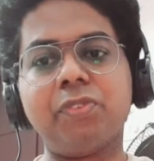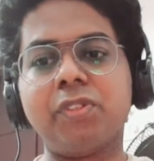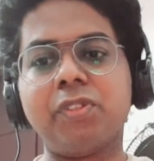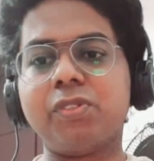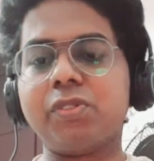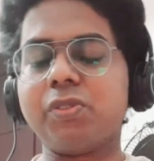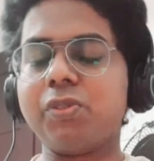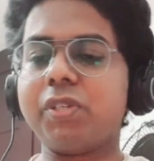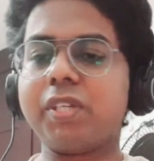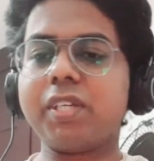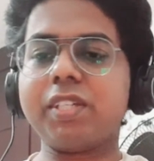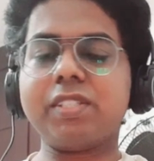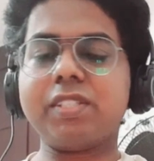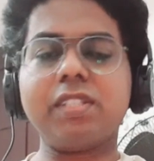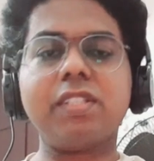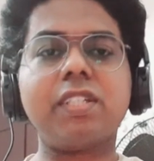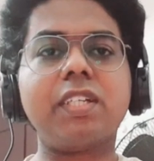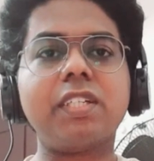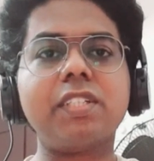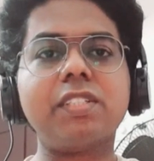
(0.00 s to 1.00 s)
So you can see
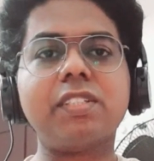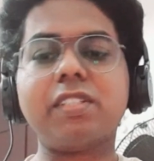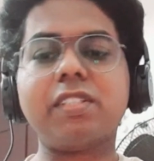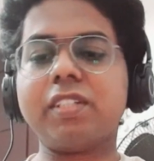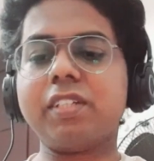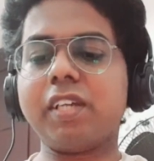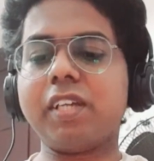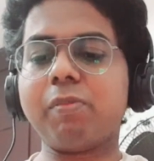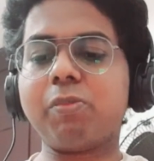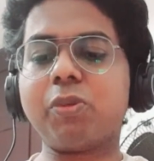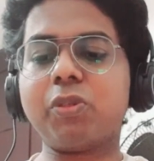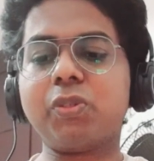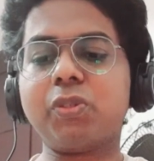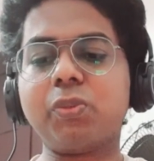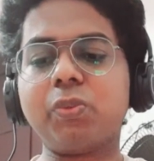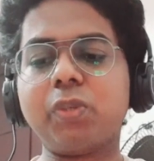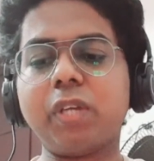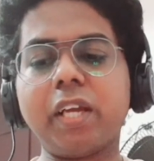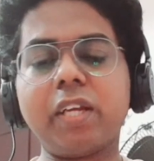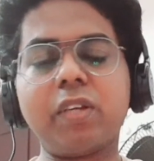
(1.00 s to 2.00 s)
that it is about 2
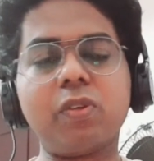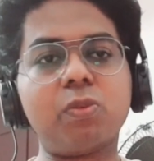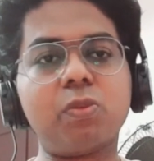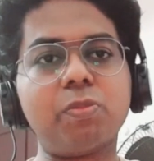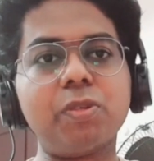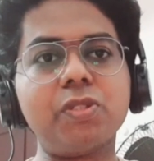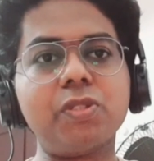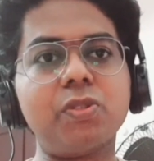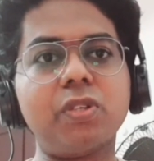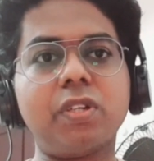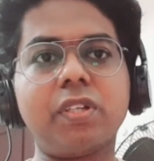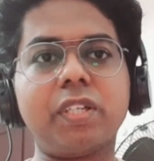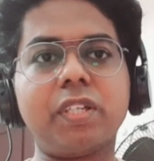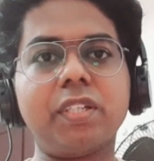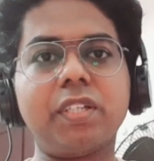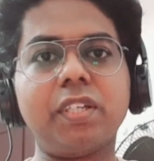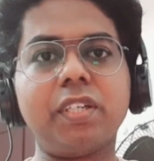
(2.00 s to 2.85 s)
lakh rupees you are getting.